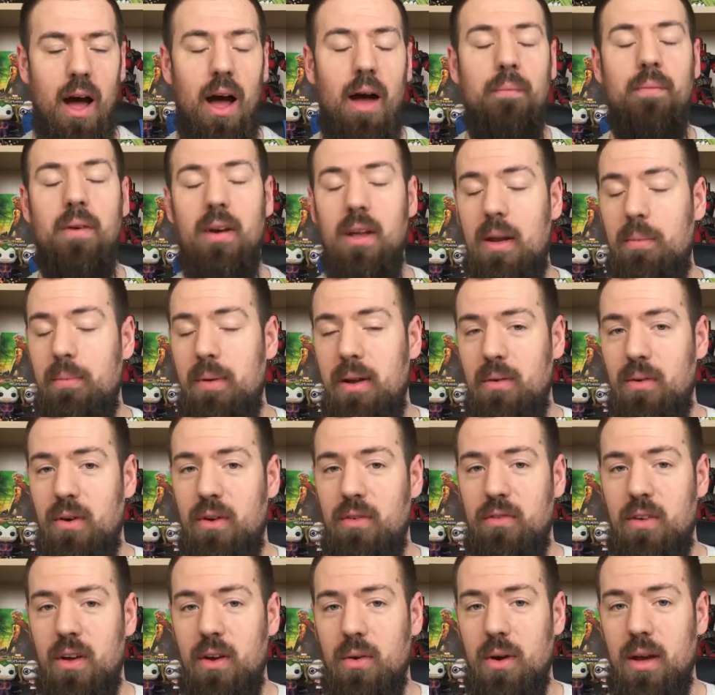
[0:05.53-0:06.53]
I'm going to be
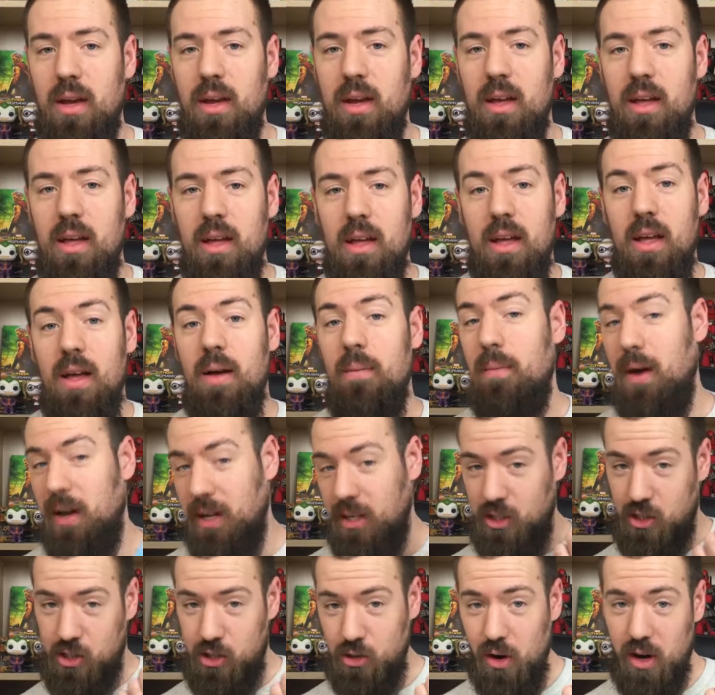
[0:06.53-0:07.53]
reviewing my
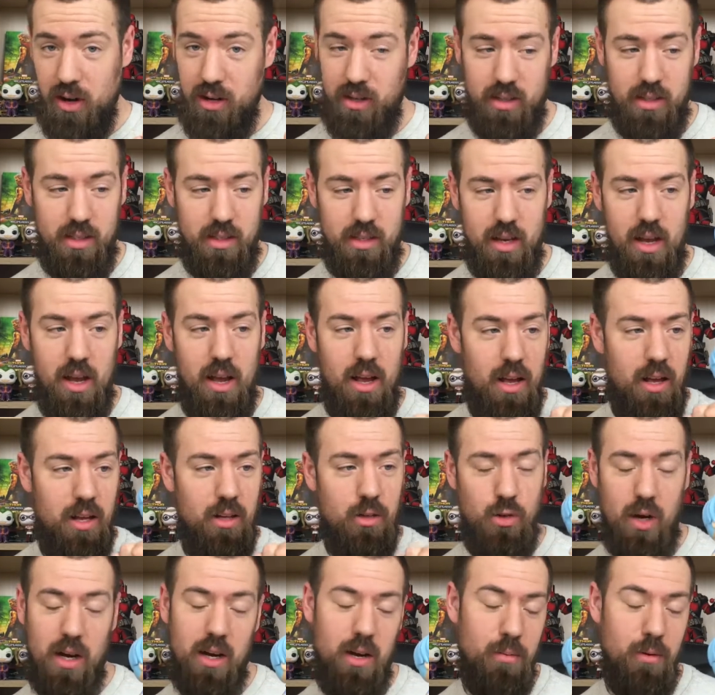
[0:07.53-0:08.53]
Trunks,
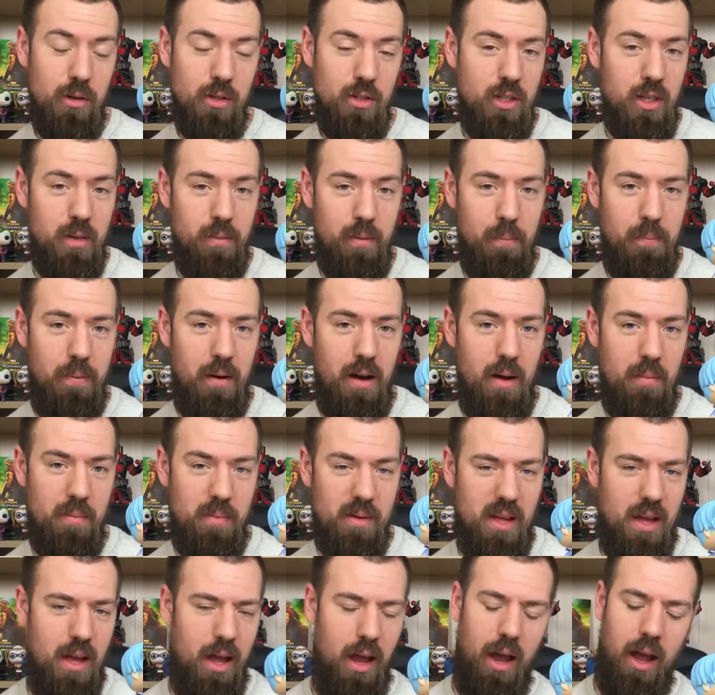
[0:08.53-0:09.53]
Dragon Ball Super
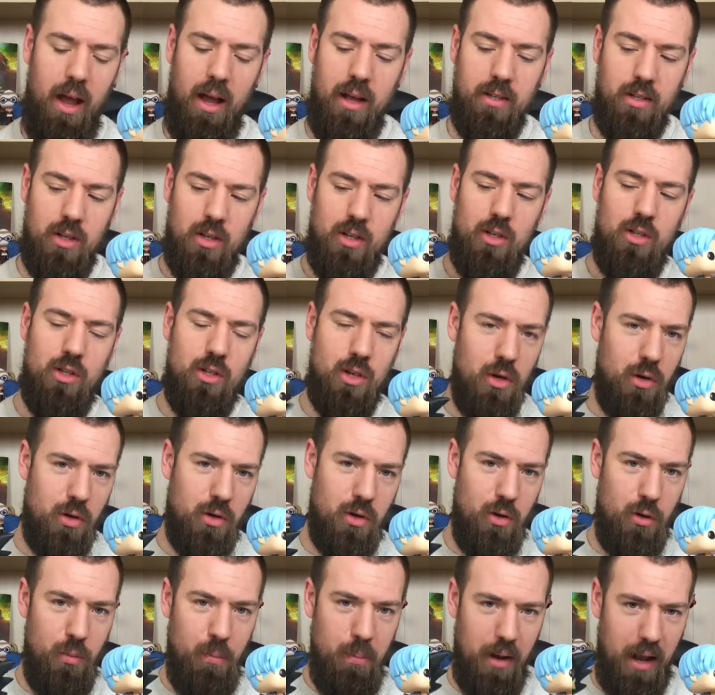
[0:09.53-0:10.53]
Pop, and
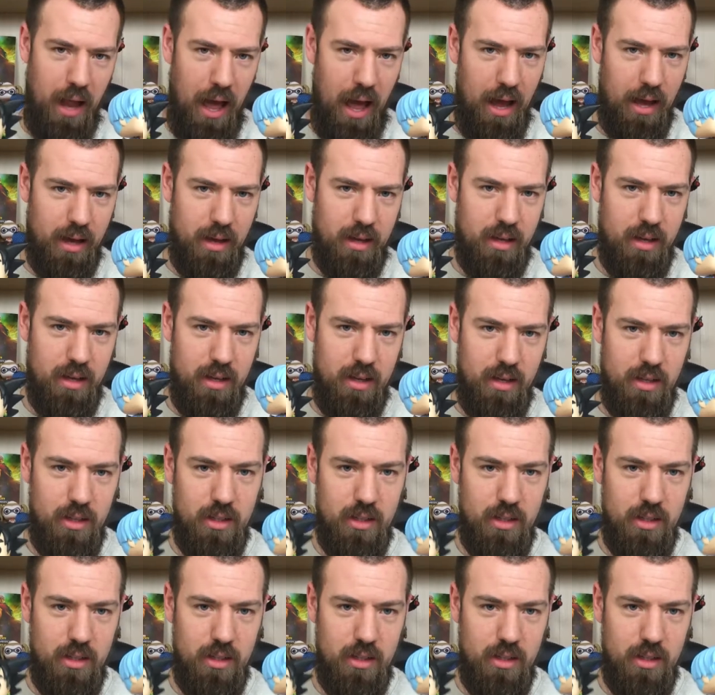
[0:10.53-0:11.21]
Goku Black.